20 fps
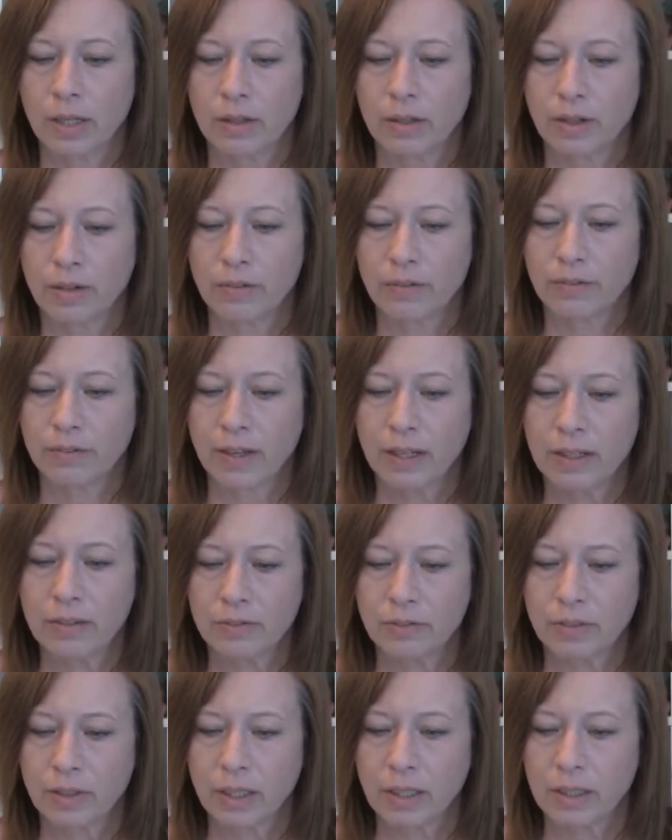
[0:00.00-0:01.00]
and their
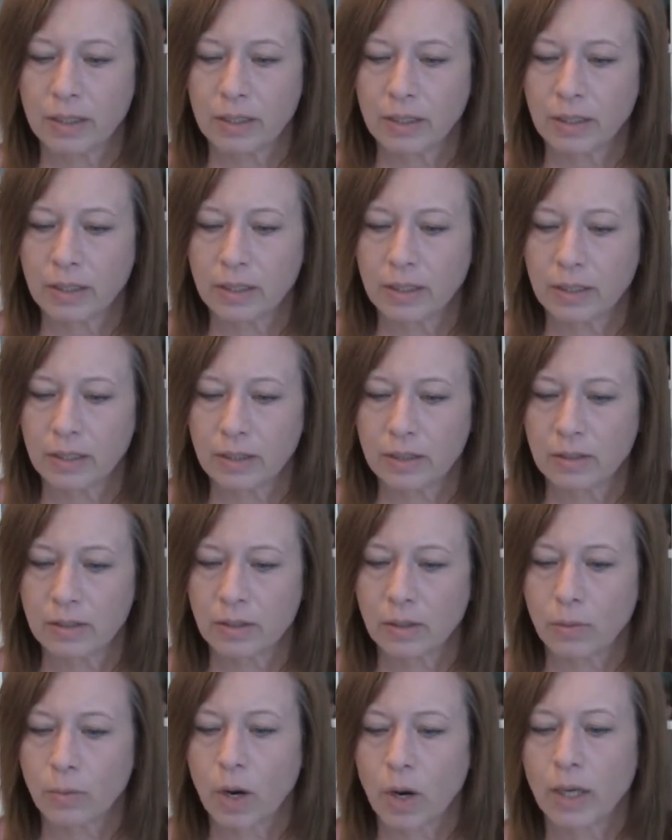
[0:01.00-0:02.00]
favorite
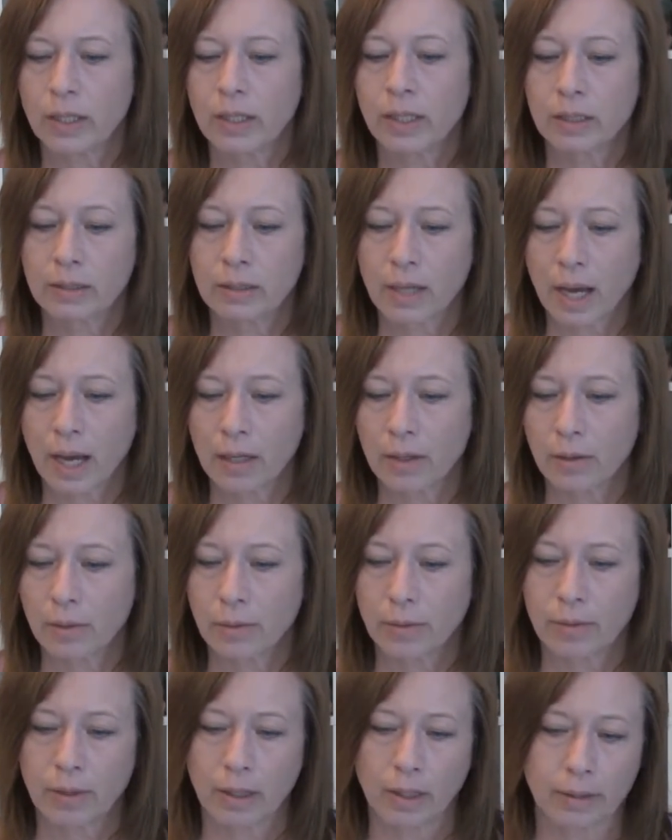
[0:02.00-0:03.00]
is the walking
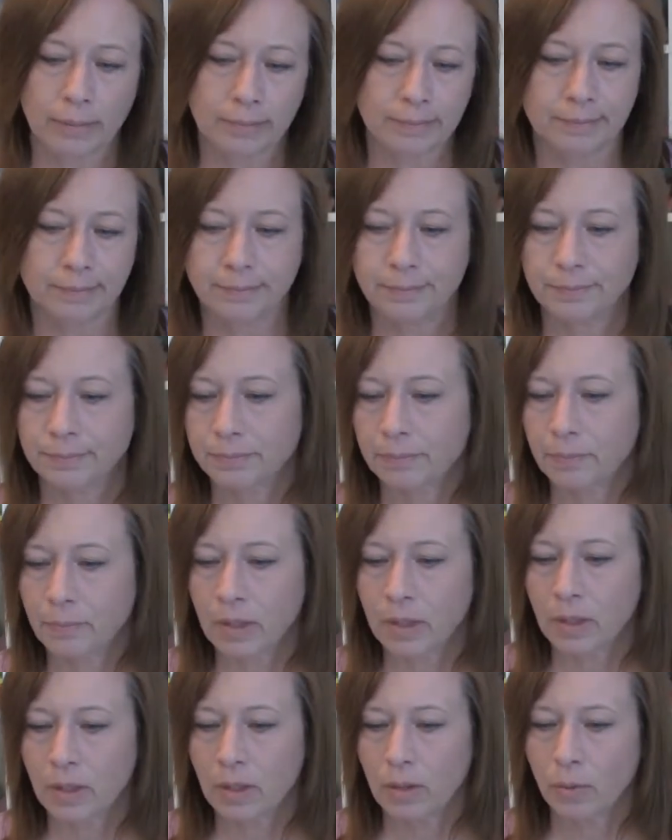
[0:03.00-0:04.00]
taco thing,
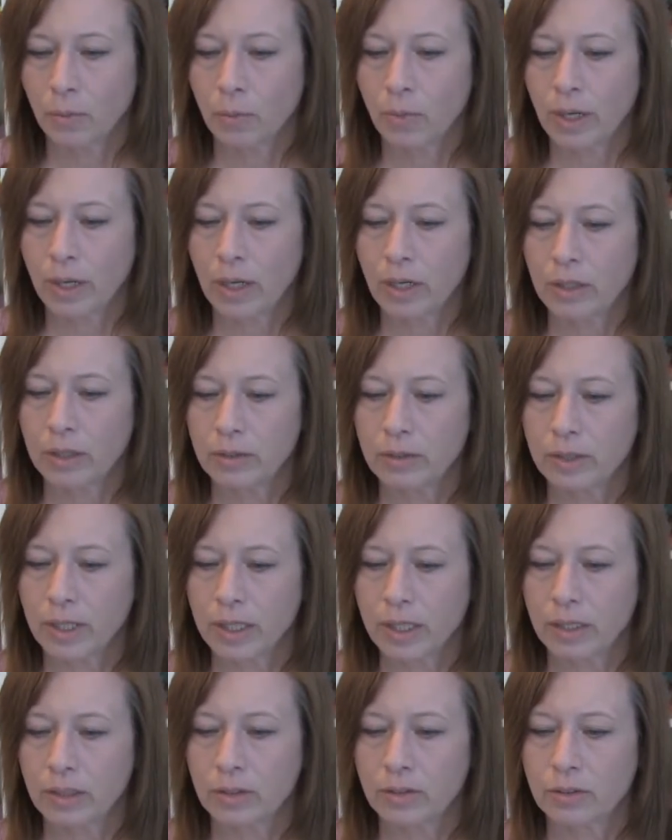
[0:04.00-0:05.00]
where you
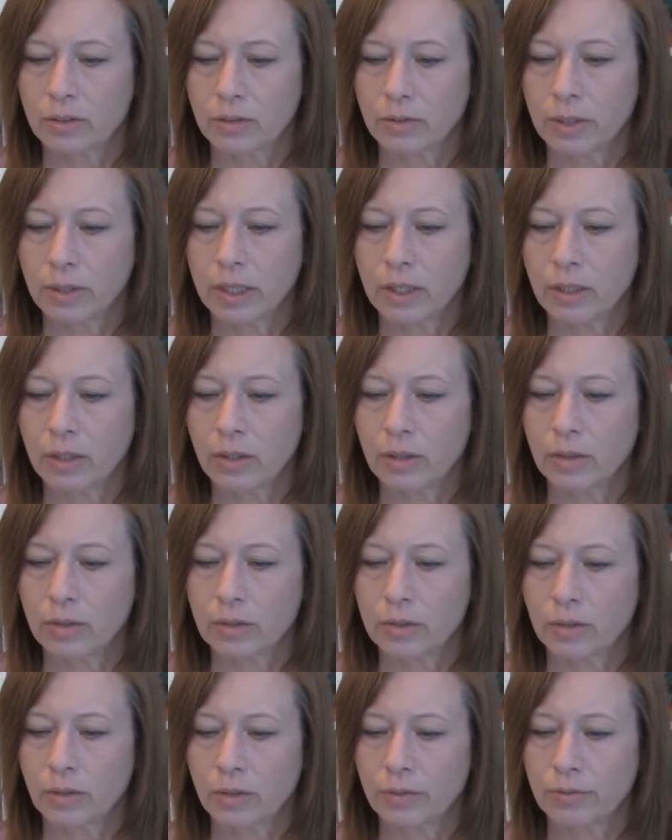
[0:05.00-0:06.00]
take your
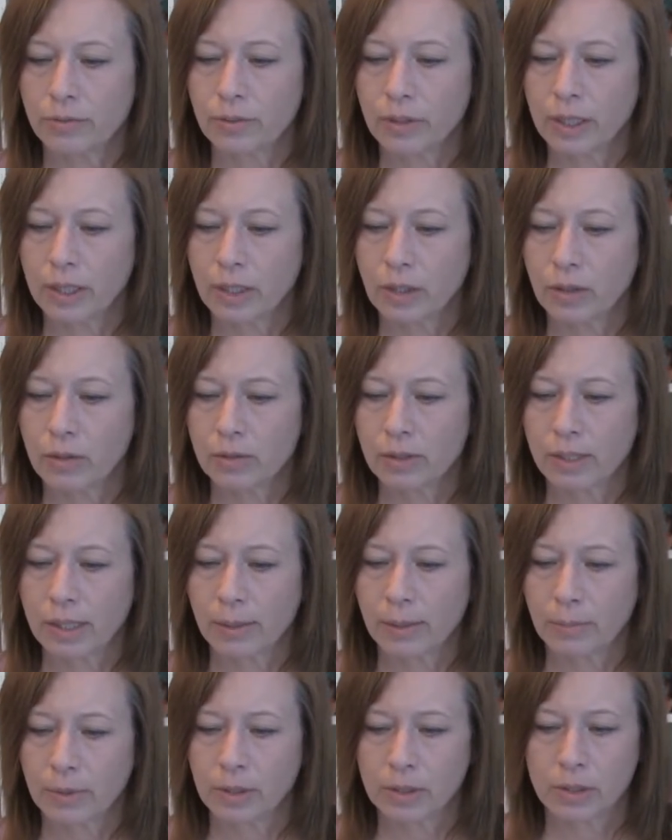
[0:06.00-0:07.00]
Doritos or Frito
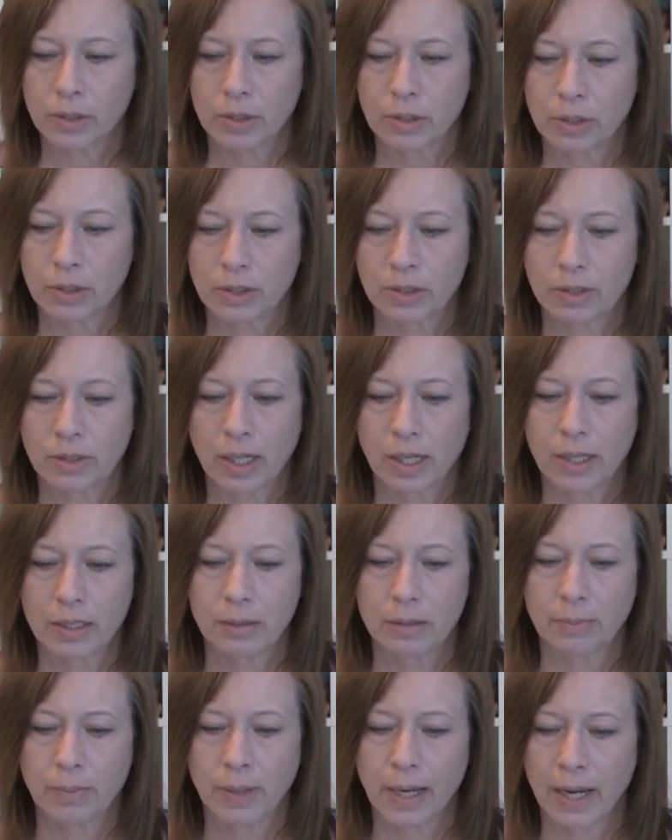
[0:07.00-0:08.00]
sandwich
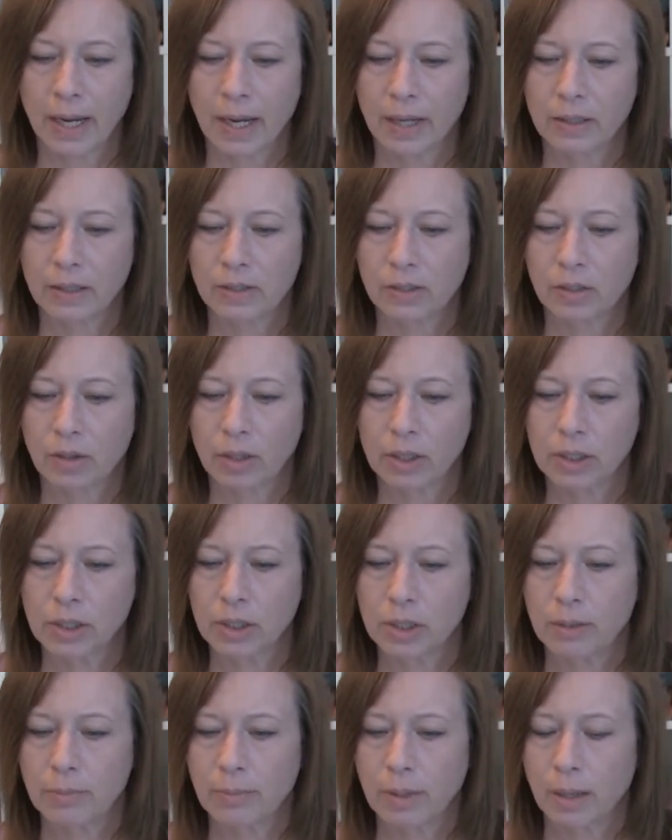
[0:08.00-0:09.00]
sized bags,
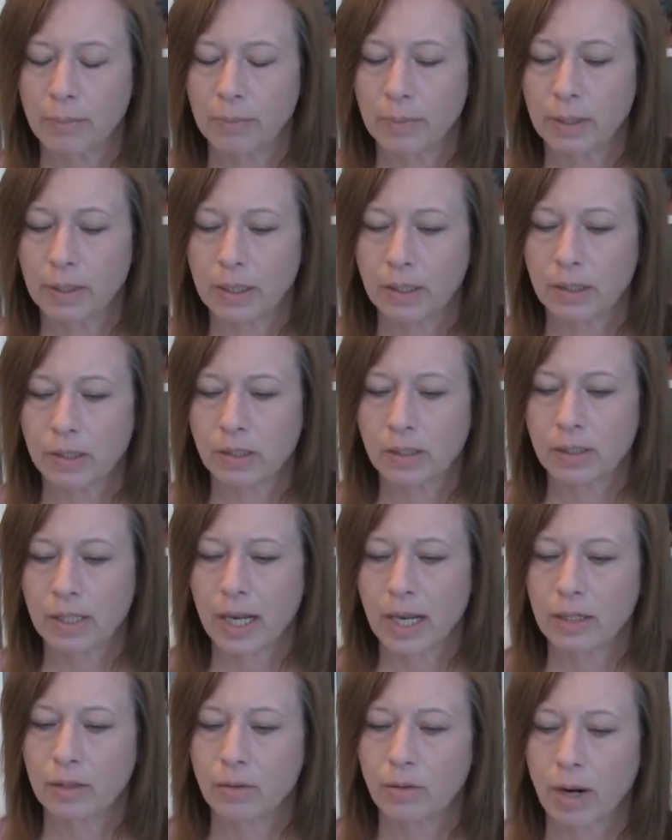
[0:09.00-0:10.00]
crunch them up, and then just
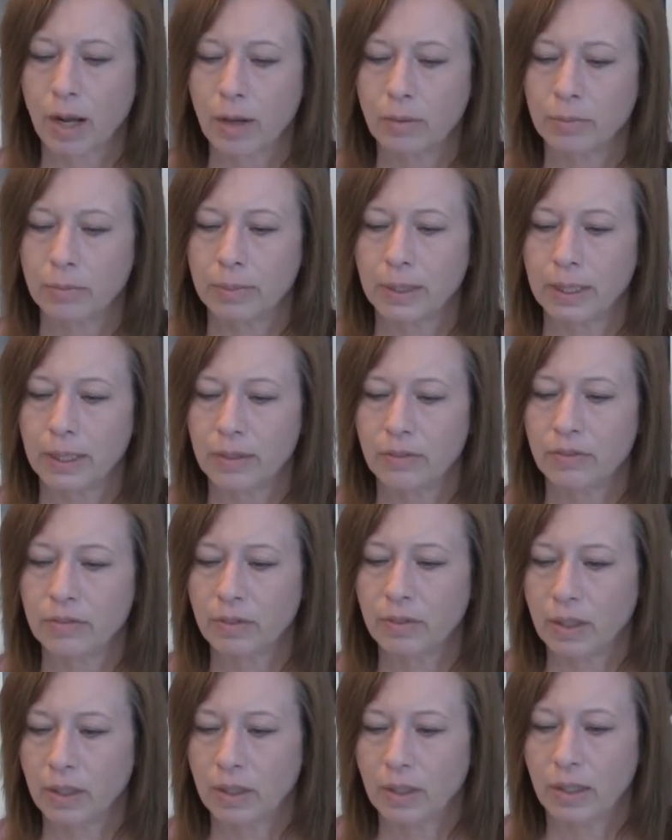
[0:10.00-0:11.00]
add ground
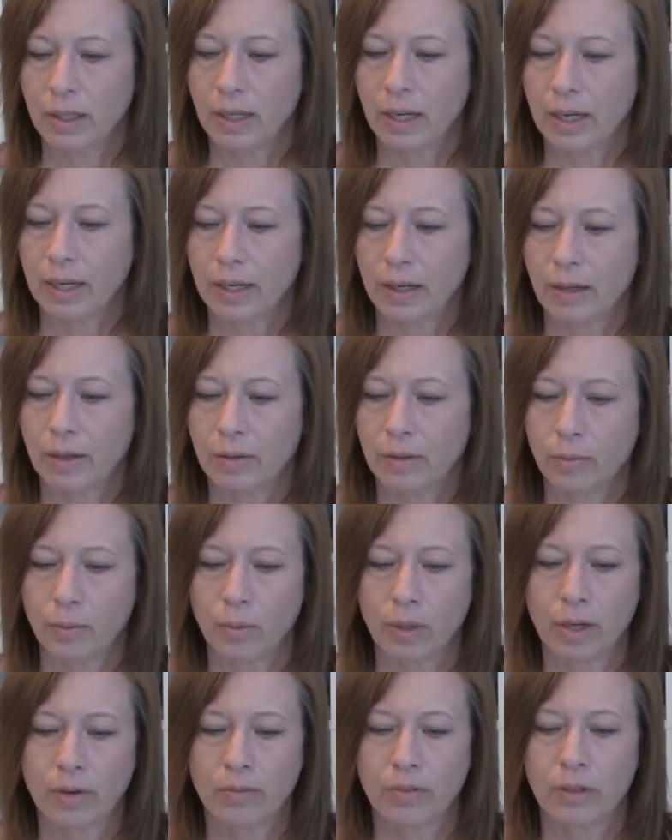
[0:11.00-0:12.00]
beef and
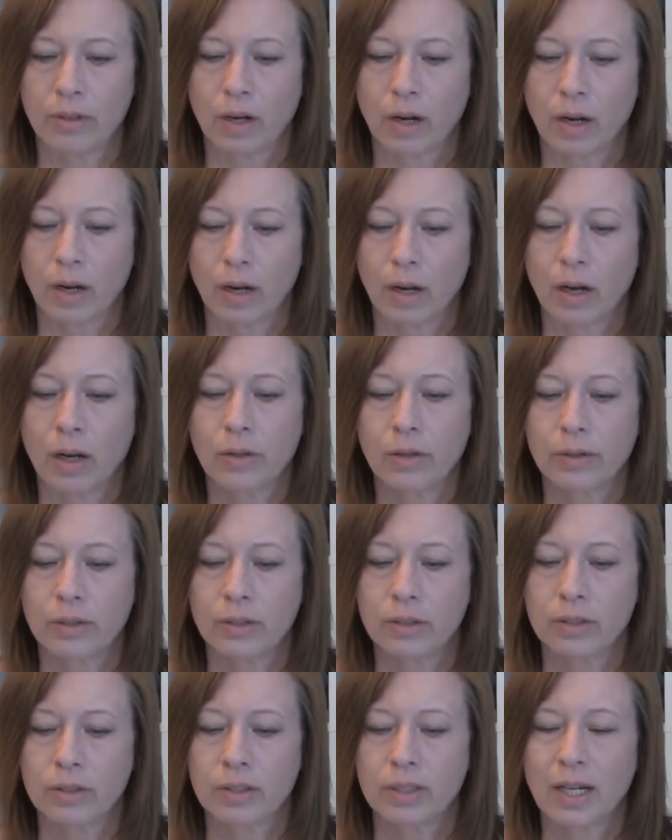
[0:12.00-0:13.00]
whatever
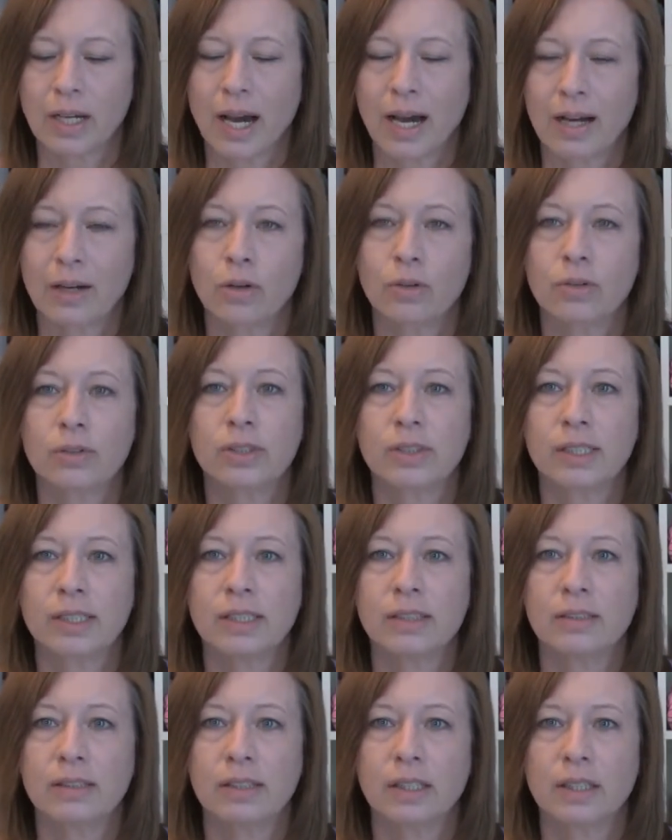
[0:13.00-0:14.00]
other taco
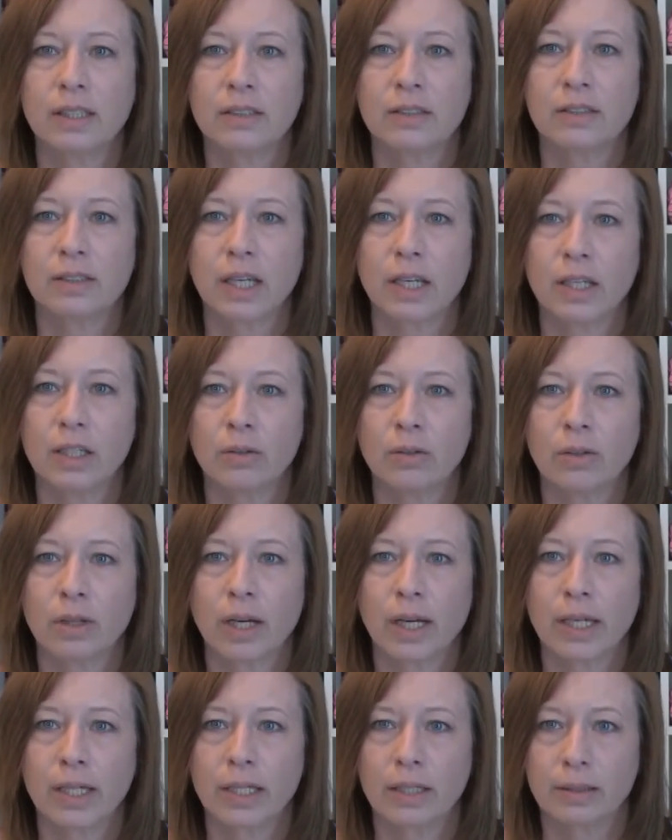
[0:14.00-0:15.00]
seasonings that you
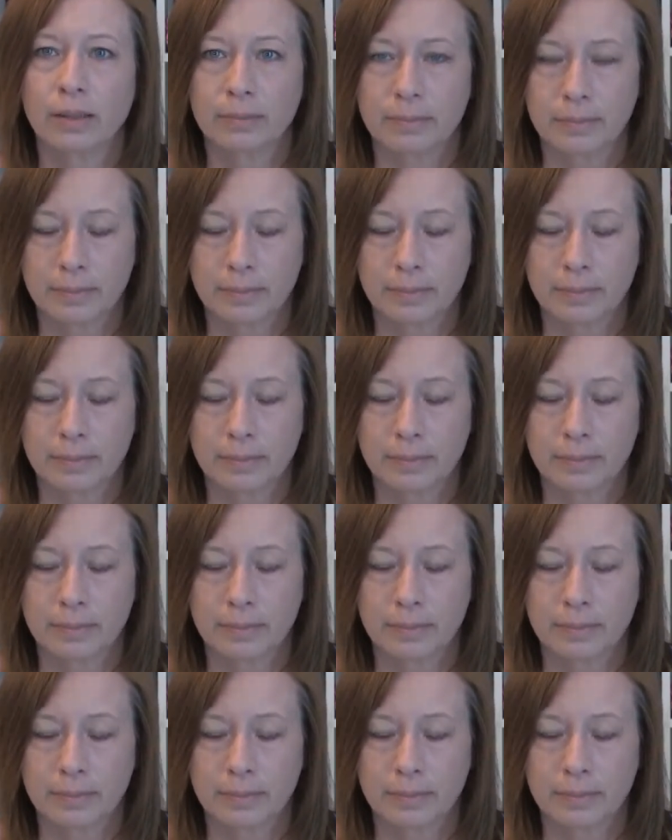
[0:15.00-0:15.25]
like.